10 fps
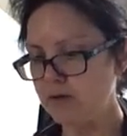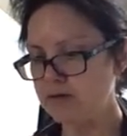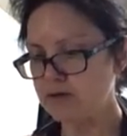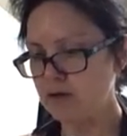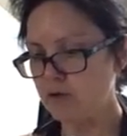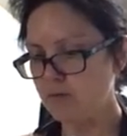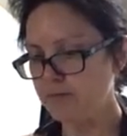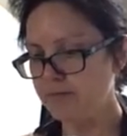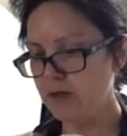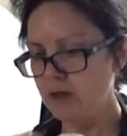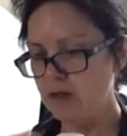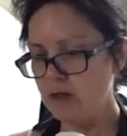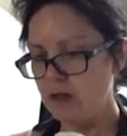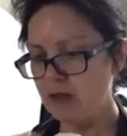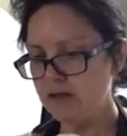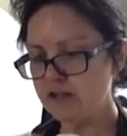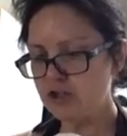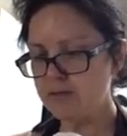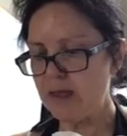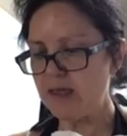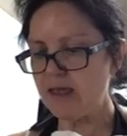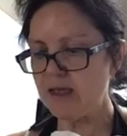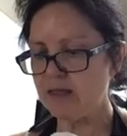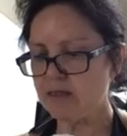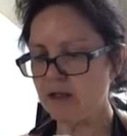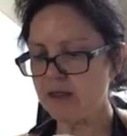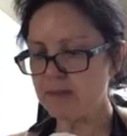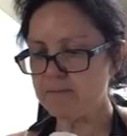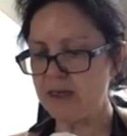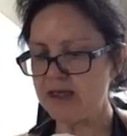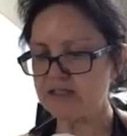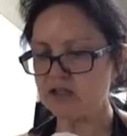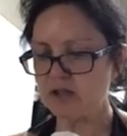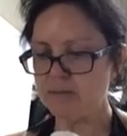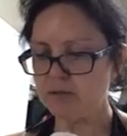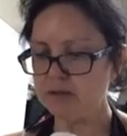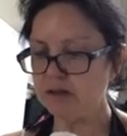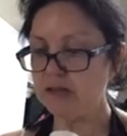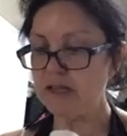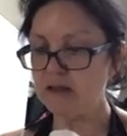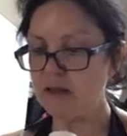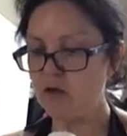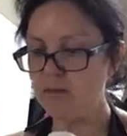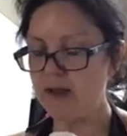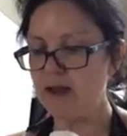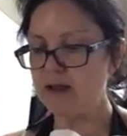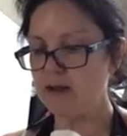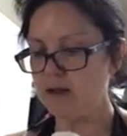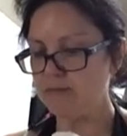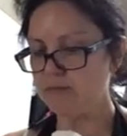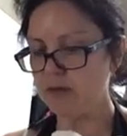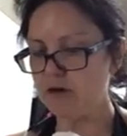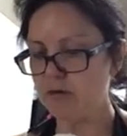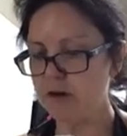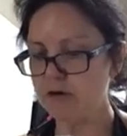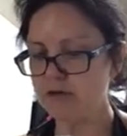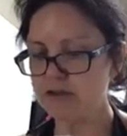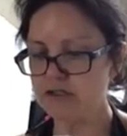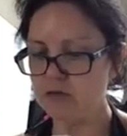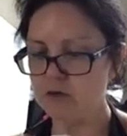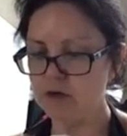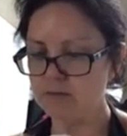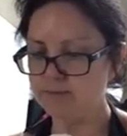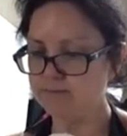So unless you're making it like the base completely homemade and you're Martha Stewart,